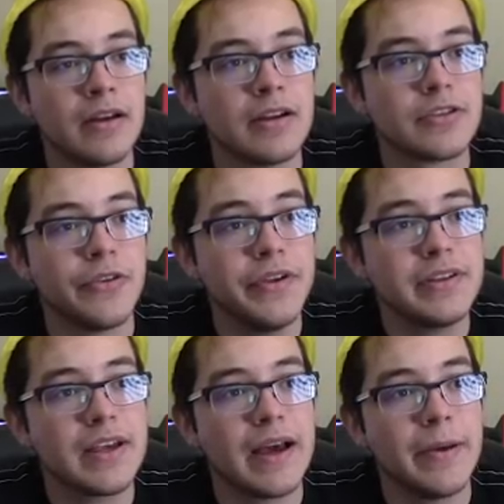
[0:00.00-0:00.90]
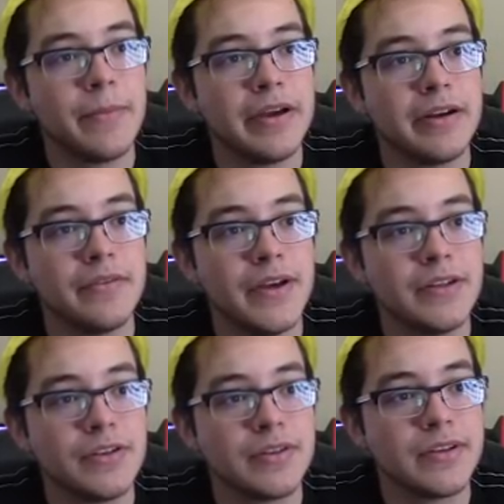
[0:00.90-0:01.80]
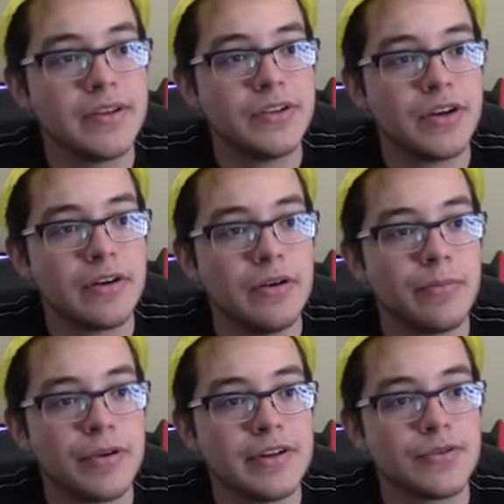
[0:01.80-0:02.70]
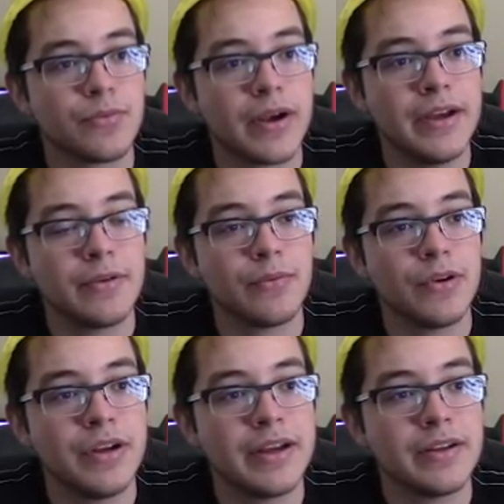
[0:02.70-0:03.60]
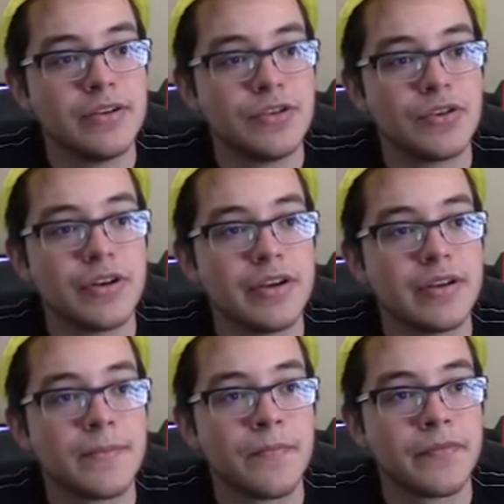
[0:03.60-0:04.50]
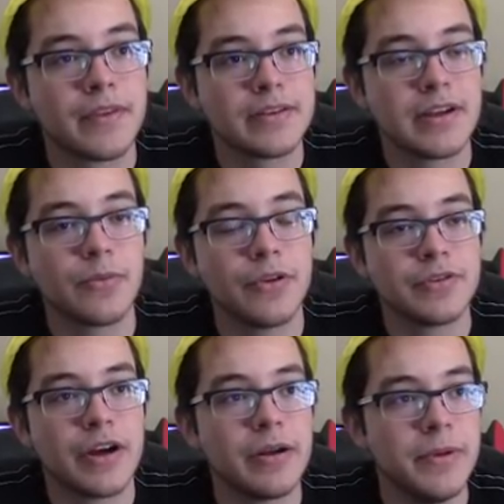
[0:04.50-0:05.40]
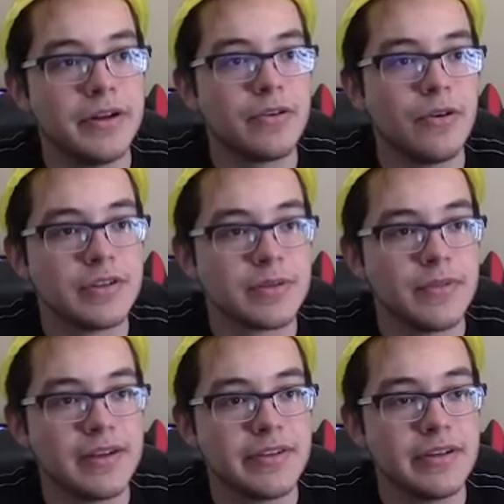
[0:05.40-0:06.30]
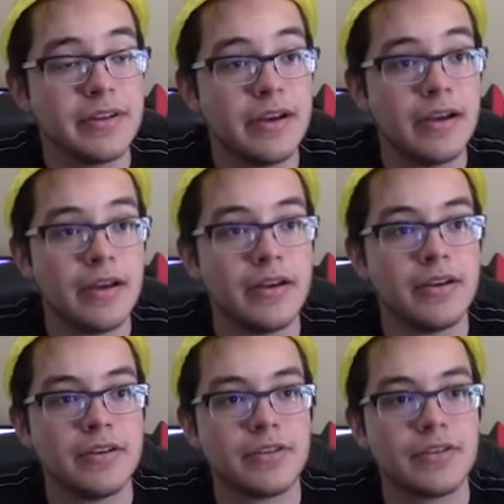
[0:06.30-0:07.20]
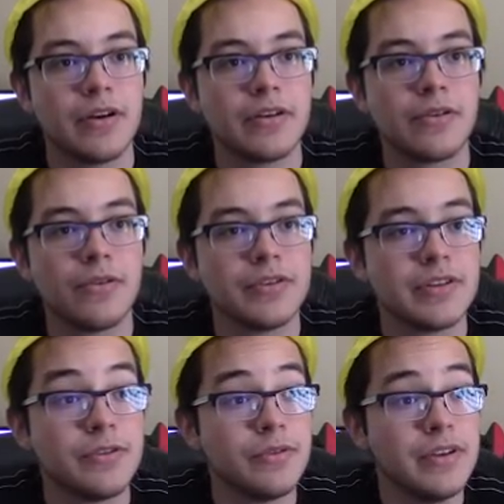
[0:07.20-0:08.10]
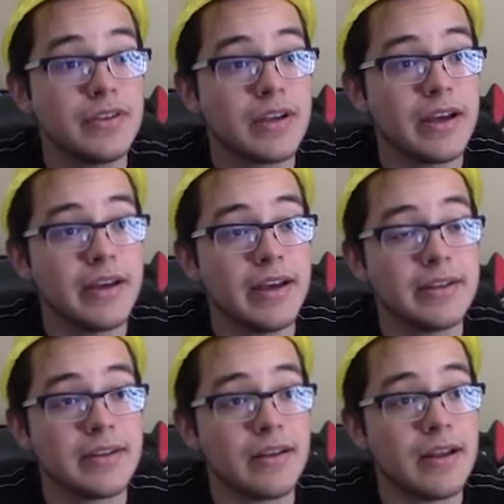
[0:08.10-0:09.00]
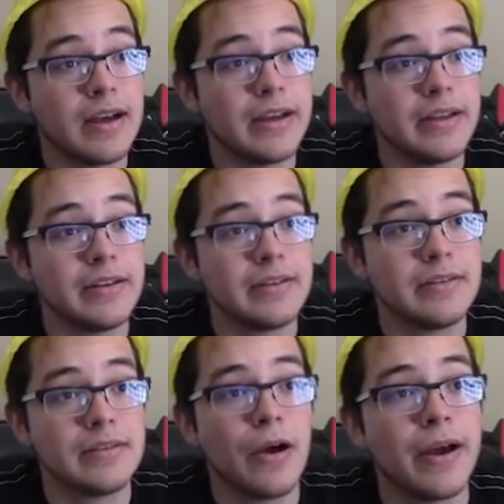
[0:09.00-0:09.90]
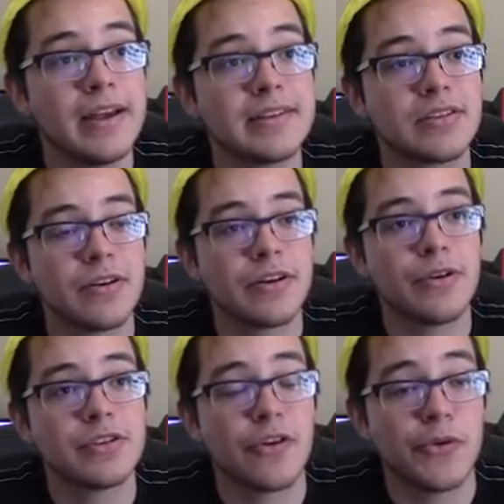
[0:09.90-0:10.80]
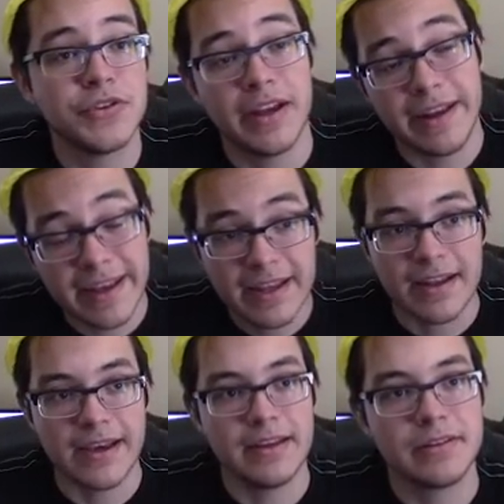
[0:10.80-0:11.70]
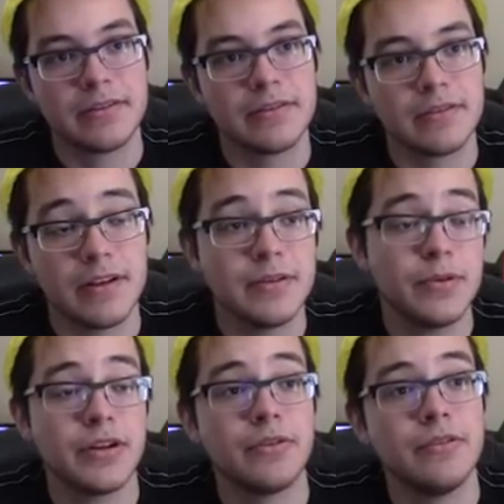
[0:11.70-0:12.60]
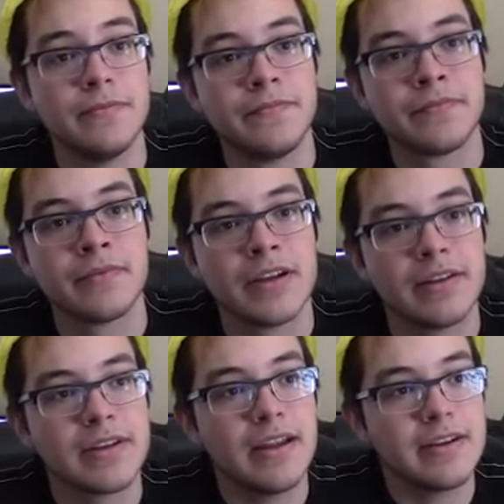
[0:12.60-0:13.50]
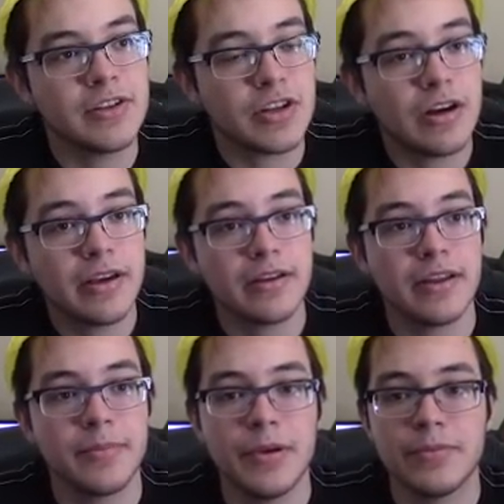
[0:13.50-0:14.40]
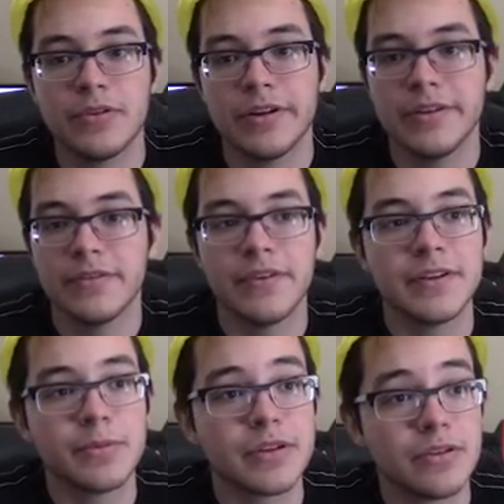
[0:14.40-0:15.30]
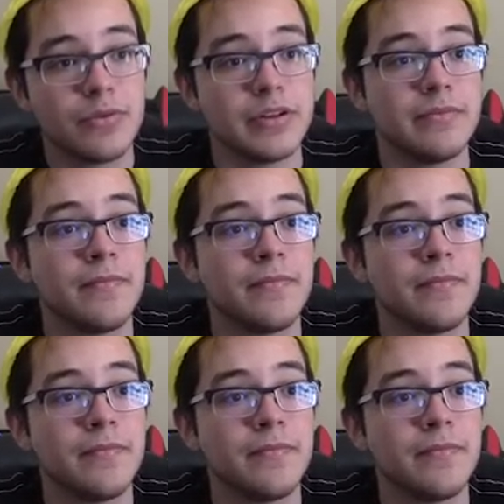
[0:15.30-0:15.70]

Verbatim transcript: So this guy made Adventures in the Jungle, press right, run, and enjoy. It's like one of those automated courses, I'm guessing. Starred courses, dude, this guy has a lot. Oh, I guess starred courses are the ones that he liked. It's pretty cool. It's kind of like stalking, like people on uh, Facebook and Twitter.